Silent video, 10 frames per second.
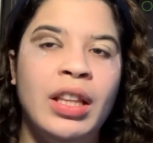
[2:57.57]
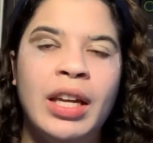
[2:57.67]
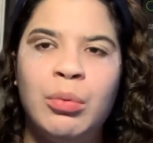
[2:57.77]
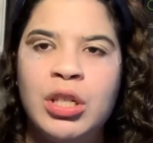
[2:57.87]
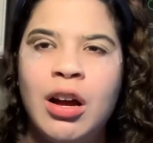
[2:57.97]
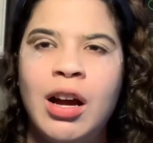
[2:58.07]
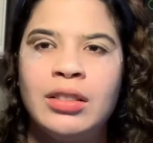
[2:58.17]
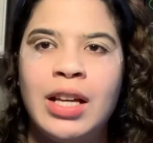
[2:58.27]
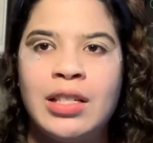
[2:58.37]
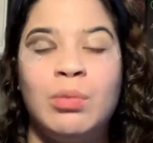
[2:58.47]
And like we
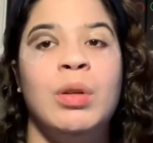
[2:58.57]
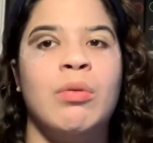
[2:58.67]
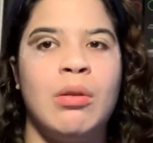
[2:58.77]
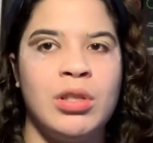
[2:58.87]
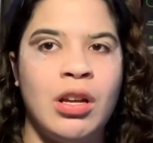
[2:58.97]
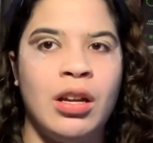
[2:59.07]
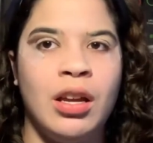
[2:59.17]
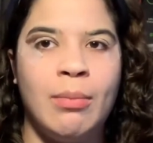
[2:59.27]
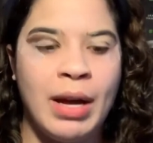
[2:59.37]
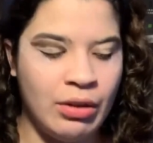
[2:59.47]
talked last week when I was
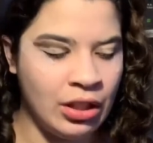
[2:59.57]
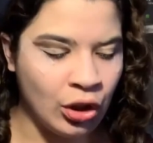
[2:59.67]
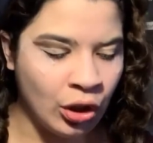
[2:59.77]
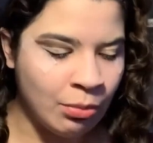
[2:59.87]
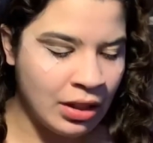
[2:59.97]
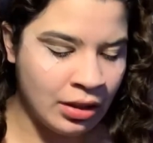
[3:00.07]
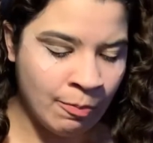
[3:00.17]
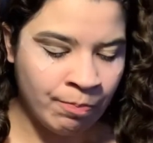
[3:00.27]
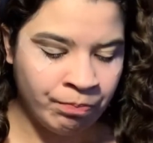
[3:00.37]
talking about internment,